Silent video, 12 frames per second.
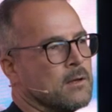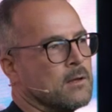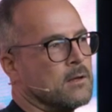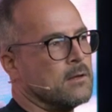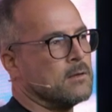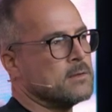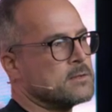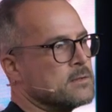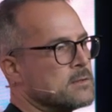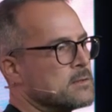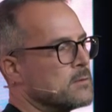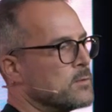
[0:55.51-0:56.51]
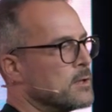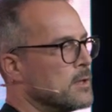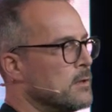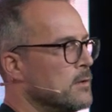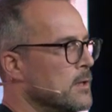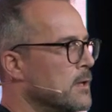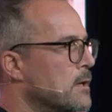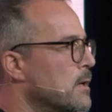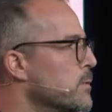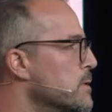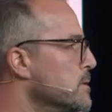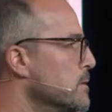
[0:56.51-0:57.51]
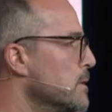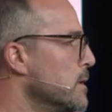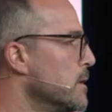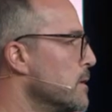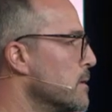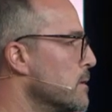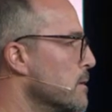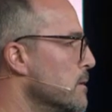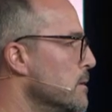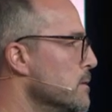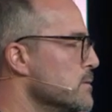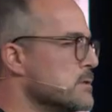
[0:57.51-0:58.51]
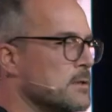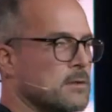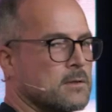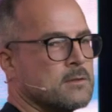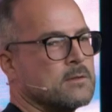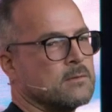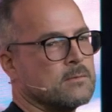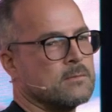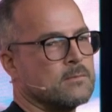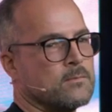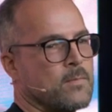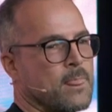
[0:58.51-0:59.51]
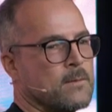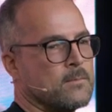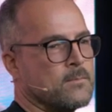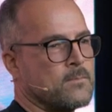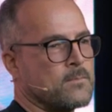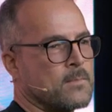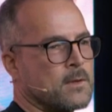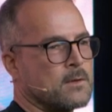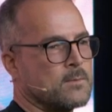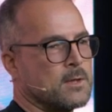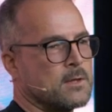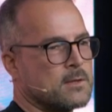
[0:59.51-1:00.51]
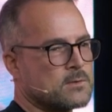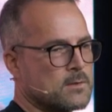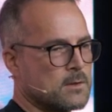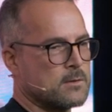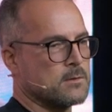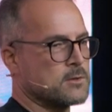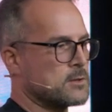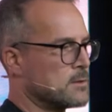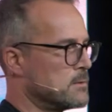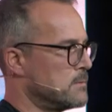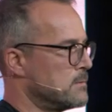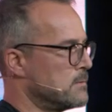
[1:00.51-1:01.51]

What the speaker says: And this is a really unique opportunity here in New Zealand because of the culture.